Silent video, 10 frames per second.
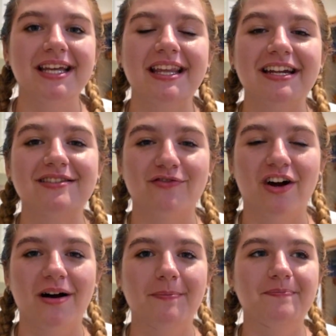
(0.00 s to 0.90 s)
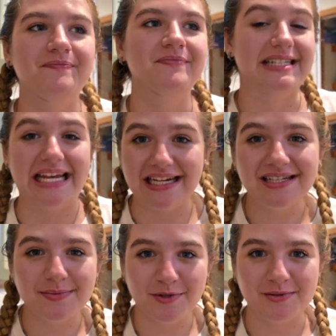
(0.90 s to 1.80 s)
that is from
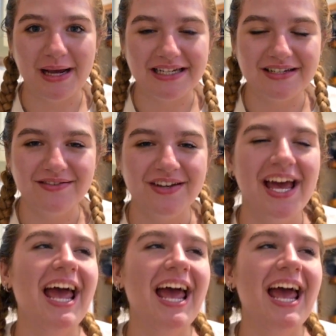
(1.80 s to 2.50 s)
Zayden's perspective,